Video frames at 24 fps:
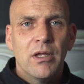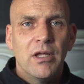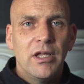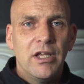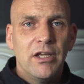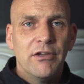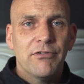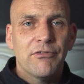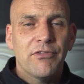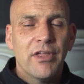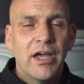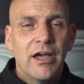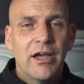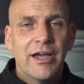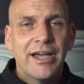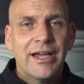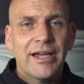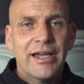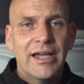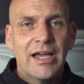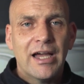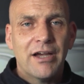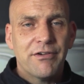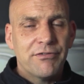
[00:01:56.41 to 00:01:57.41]
if that
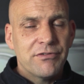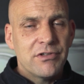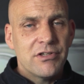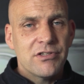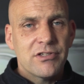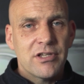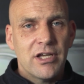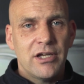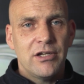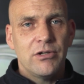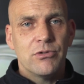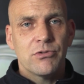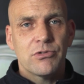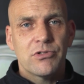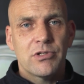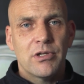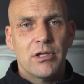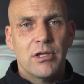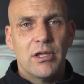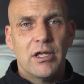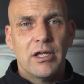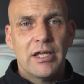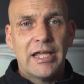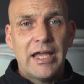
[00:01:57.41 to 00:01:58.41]
after sales
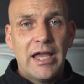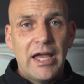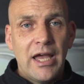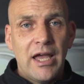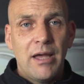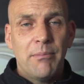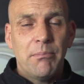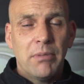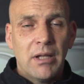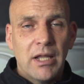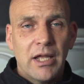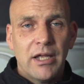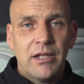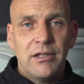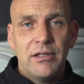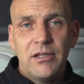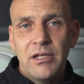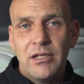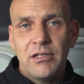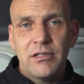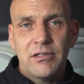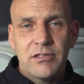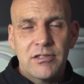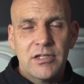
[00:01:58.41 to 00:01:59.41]
care plan
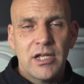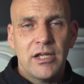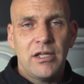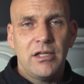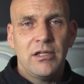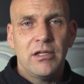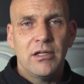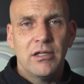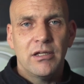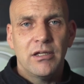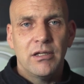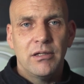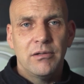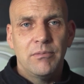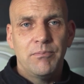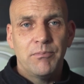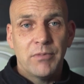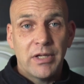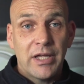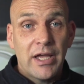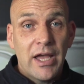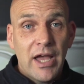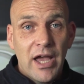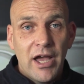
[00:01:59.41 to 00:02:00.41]
didn't take
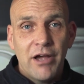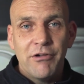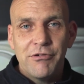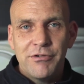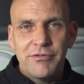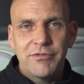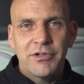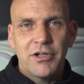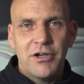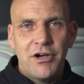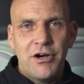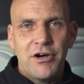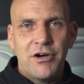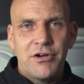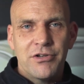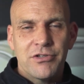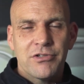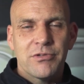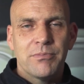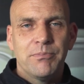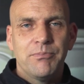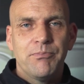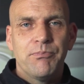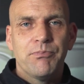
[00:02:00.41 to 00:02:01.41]
care of
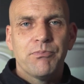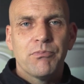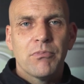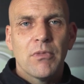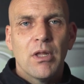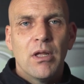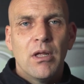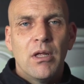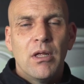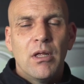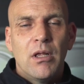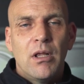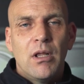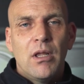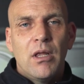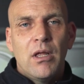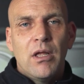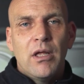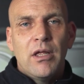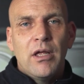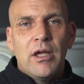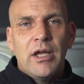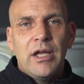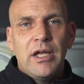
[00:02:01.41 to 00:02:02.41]
cars.
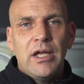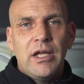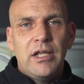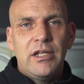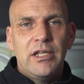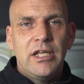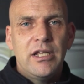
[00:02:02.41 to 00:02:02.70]
In